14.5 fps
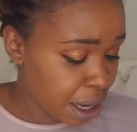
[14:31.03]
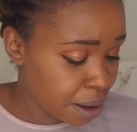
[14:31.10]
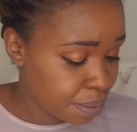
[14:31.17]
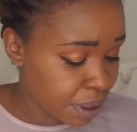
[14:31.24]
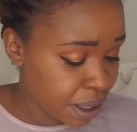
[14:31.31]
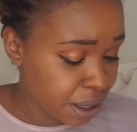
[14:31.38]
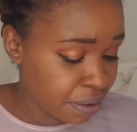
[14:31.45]

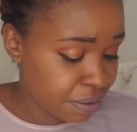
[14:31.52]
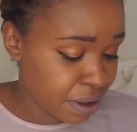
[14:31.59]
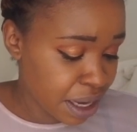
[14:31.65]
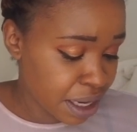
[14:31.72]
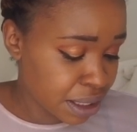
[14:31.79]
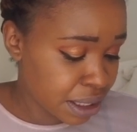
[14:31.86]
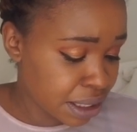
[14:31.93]

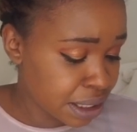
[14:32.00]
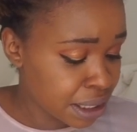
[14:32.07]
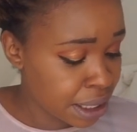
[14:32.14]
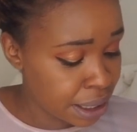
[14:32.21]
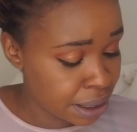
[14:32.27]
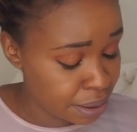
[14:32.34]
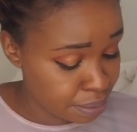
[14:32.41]
Event
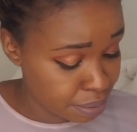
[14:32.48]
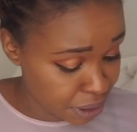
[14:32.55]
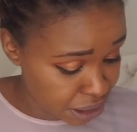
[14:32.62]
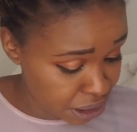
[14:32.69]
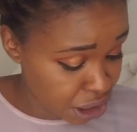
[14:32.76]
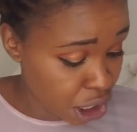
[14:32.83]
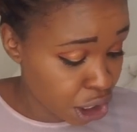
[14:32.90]

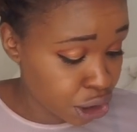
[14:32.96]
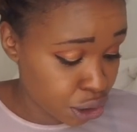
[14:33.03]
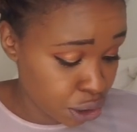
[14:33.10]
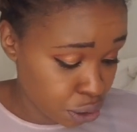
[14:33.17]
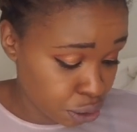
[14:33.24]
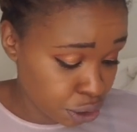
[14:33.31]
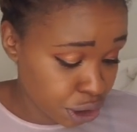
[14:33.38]
massage
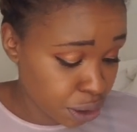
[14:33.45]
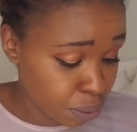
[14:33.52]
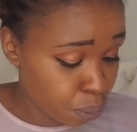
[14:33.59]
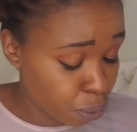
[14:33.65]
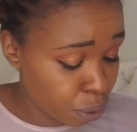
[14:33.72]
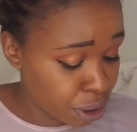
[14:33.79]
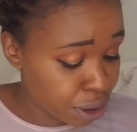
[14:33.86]
lotion
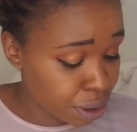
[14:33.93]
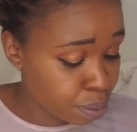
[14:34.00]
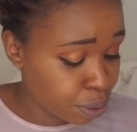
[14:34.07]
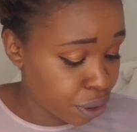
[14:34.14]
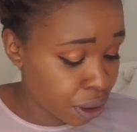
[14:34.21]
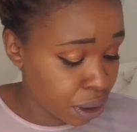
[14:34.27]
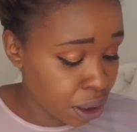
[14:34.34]
with
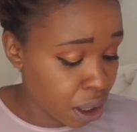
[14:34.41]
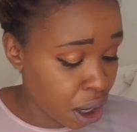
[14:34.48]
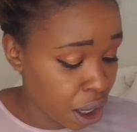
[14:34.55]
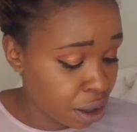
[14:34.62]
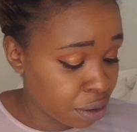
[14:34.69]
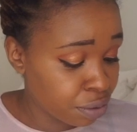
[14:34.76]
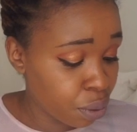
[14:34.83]
pure
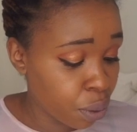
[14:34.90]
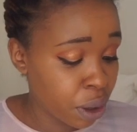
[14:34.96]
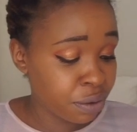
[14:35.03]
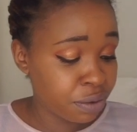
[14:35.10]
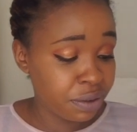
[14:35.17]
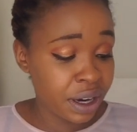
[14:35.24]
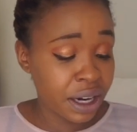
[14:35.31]
olive oil,
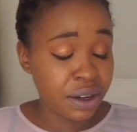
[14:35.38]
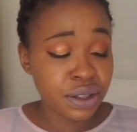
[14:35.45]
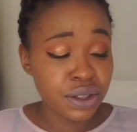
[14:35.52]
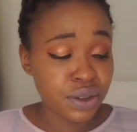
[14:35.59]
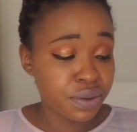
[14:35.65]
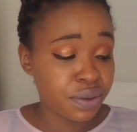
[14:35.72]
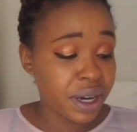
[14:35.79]

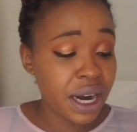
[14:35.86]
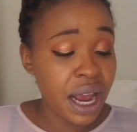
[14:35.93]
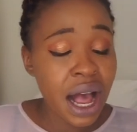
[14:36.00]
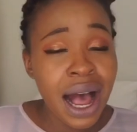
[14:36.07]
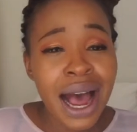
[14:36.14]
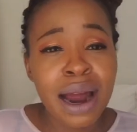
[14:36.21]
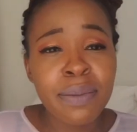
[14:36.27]
fragrance free.
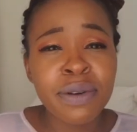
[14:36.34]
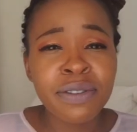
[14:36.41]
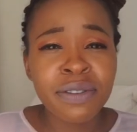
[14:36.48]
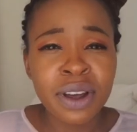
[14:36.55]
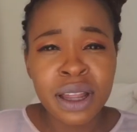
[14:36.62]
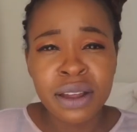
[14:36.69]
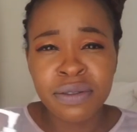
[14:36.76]
I
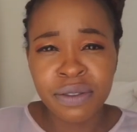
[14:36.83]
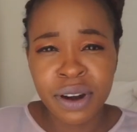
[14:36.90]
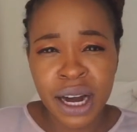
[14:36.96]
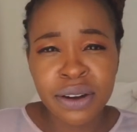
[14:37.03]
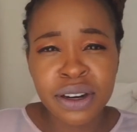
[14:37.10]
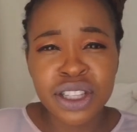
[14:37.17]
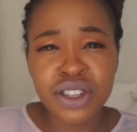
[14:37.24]
prefer the
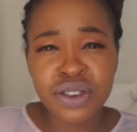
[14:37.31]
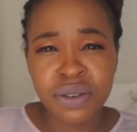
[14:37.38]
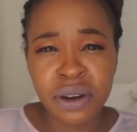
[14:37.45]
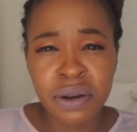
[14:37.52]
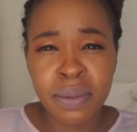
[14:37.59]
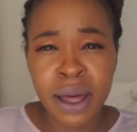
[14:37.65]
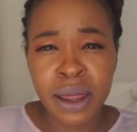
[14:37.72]
fragrance
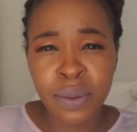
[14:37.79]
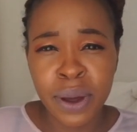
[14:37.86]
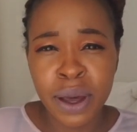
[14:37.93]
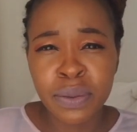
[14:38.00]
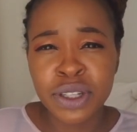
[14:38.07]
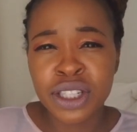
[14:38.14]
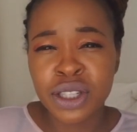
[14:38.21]
free, by the
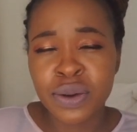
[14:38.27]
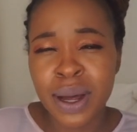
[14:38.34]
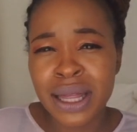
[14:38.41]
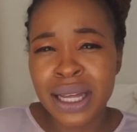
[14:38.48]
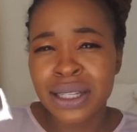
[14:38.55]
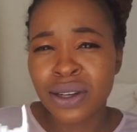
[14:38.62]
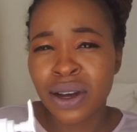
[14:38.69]
way, which is the one
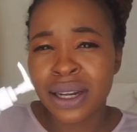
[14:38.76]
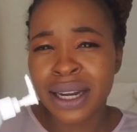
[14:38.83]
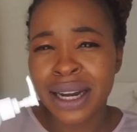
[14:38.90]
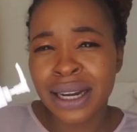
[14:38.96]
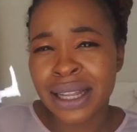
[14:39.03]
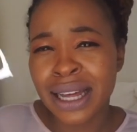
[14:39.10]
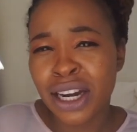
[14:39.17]
that's got
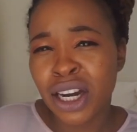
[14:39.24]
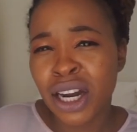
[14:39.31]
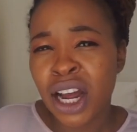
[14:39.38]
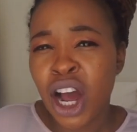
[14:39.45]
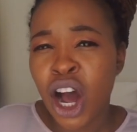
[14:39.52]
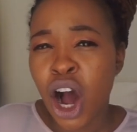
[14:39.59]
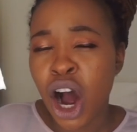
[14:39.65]
like that
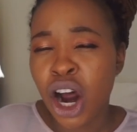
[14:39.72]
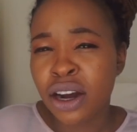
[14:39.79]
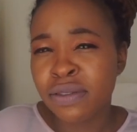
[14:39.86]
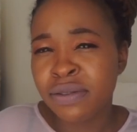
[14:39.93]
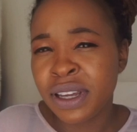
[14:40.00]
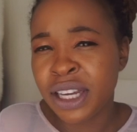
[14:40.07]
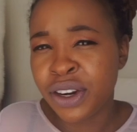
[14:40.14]

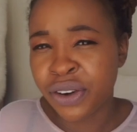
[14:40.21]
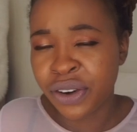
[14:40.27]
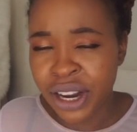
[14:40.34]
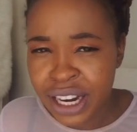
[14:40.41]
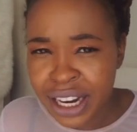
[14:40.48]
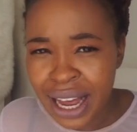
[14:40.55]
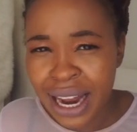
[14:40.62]
olivey
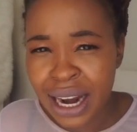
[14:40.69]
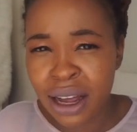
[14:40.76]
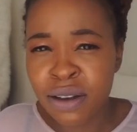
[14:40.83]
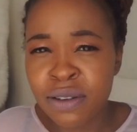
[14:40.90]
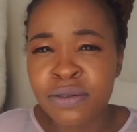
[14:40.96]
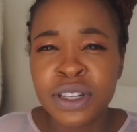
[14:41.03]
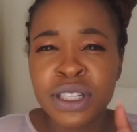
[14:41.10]
green
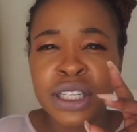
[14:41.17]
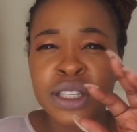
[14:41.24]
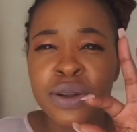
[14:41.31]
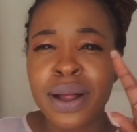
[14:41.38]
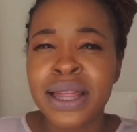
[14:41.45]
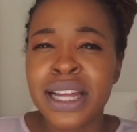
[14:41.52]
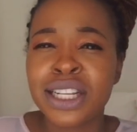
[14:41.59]
color versus the
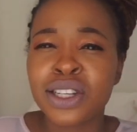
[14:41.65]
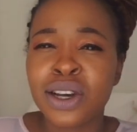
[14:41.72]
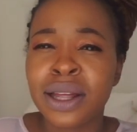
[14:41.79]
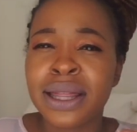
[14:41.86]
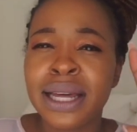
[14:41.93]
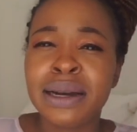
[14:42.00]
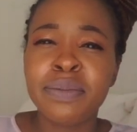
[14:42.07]
one that's
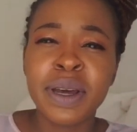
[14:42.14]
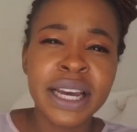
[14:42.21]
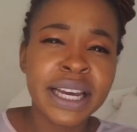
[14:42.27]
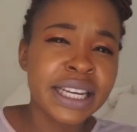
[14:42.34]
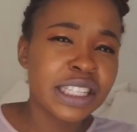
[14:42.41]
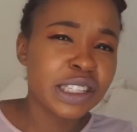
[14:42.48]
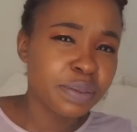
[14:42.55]
got that
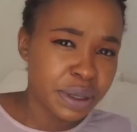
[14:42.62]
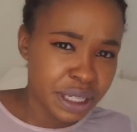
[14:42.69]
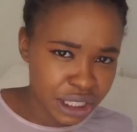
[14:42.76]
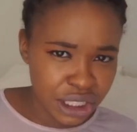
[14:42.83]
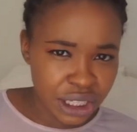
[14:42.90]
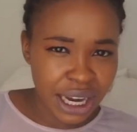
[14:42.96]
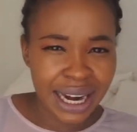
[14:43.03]
pinkish
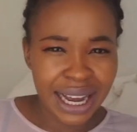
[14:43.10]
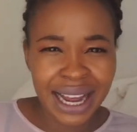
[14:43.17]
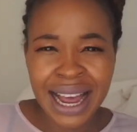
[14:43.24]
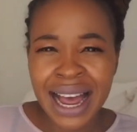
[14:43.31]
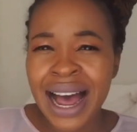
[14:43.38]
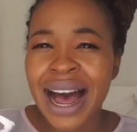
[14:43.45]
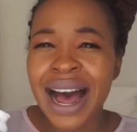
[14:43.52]
peach color.
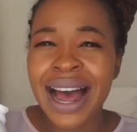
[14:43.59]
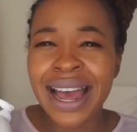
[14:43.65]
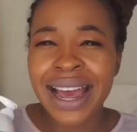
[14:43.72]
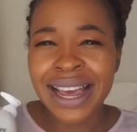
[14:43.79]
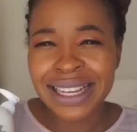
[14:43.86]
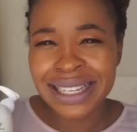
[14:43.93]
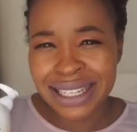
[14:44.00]

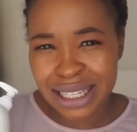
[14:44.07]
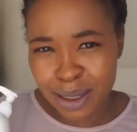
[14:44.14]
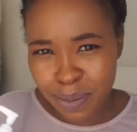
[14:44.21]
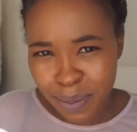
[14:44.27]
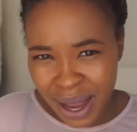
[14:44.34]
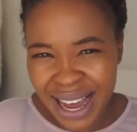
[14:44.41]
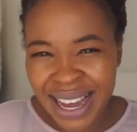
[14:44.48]
I
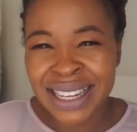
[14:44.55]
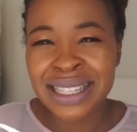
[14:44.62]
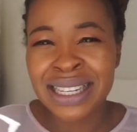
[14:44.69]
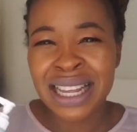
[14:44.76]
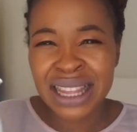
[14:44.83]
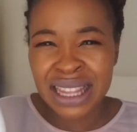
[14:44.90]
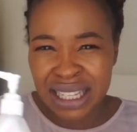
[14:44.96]
despise
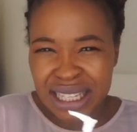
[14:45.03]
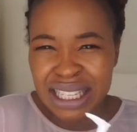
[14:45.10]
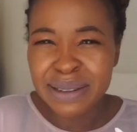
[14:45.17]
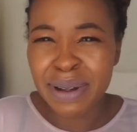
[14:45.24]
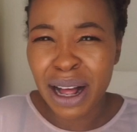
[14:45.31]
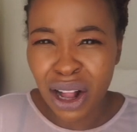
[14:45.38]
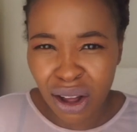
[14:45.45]
the
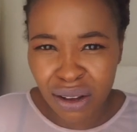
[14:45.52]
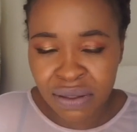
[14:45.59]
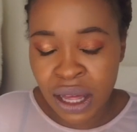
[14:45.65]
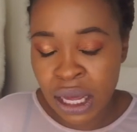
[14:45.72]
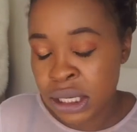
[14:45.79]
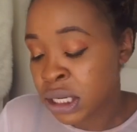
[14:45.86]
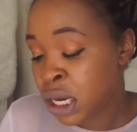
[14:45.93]
smell of
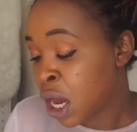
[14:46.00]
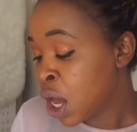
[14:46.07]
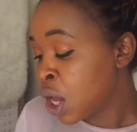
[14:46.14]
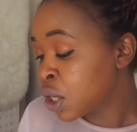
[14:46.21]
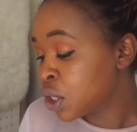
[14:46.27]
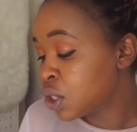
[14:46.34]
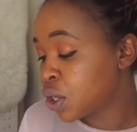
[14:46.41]
that.
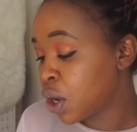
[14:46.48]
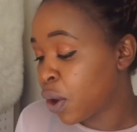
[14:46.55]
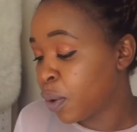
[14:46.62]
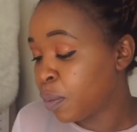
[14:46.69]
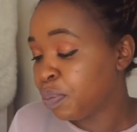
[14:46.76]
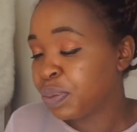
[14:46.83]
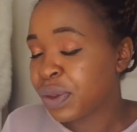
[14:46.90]

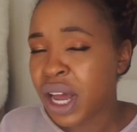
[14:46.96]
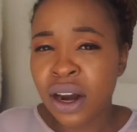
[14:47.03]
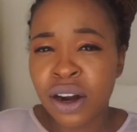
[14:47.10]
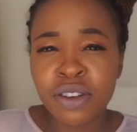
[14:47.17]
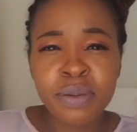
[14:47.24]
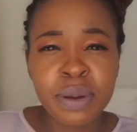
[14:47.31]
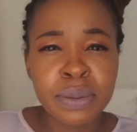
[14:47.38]
So a
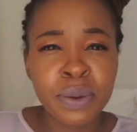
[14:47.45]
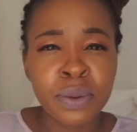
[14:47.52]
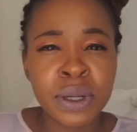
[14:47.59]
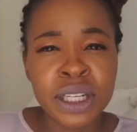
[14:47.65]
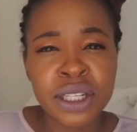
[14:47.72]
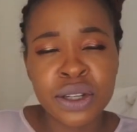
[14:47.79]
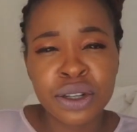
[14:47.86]
lot of people
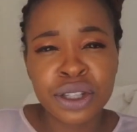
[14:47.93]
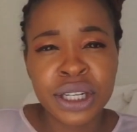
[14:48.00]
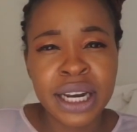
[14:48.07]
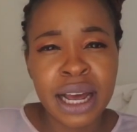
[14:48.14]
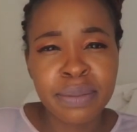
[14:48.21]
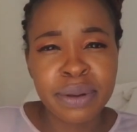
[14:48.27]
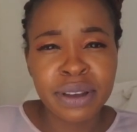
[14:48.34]
will
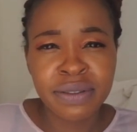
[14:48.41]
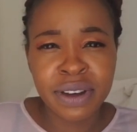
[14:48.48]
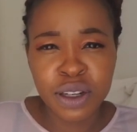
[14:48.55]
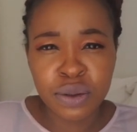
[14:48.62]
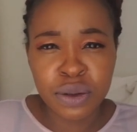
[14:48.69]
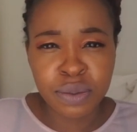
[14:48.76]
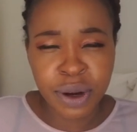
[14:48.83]
associate Happy
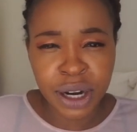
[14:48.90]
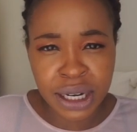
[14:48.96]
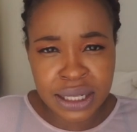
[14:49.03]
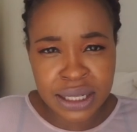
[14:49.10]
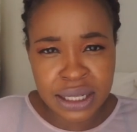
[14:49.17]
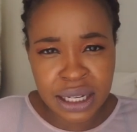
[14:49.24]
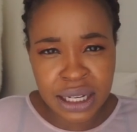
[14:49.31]
Event with
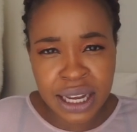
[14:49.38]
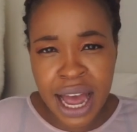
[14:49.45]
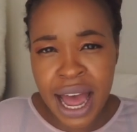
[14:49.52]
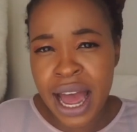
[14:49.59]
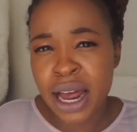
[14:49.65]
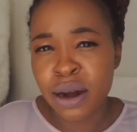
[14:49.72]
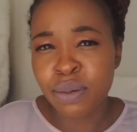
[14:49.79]
pregnancy
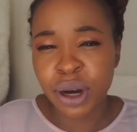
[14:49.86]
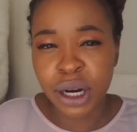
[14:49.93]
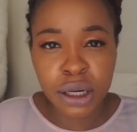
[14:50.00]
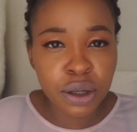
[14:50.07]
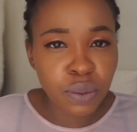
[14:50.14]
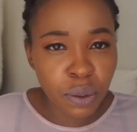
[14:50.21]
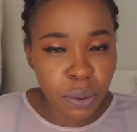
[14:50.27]
and
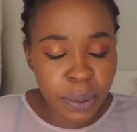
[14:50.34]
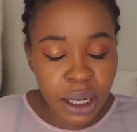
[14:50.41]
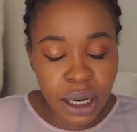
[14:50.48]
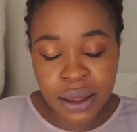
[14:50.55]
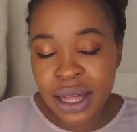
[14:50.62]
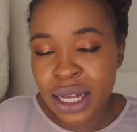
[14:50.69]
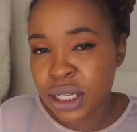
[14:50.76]
pregnant women.
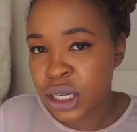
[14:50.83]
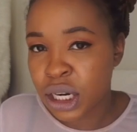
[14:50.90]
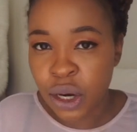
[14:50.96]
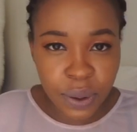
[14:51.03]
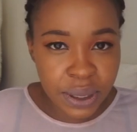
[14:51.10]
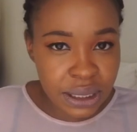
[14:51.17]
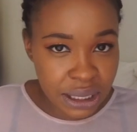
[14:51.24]
That's not
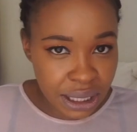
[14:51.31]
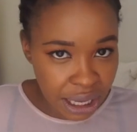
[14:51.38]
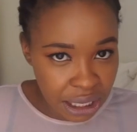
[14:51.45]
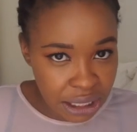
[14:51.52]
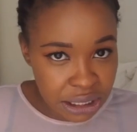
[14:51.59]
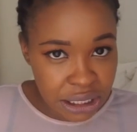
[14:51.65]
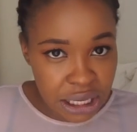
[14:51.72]
always the
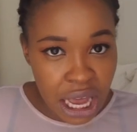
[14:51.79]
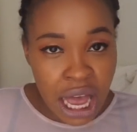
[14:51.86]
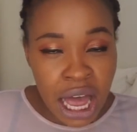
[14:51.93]
case.